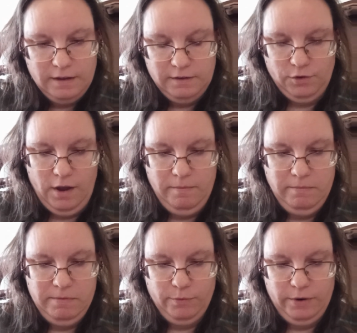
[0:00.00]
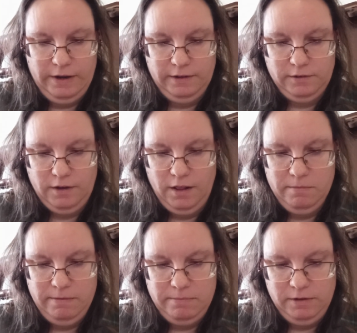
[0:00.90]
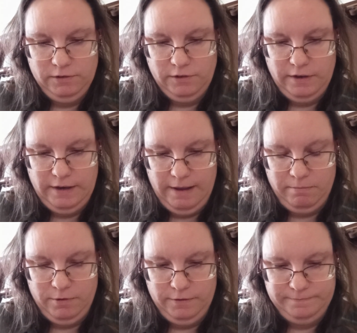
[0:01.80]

So I'm going to be reading Solomon Builds the Temple.